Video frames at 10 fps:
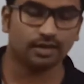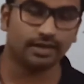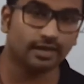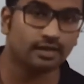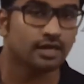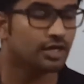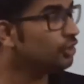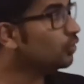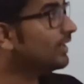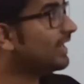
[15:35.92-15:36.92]
Clear?
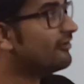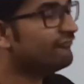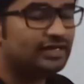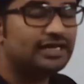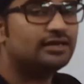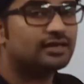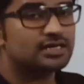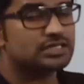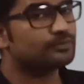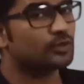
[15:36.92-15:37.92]
During every heat
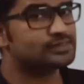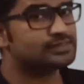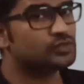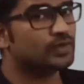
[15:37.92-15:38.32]
transfer process,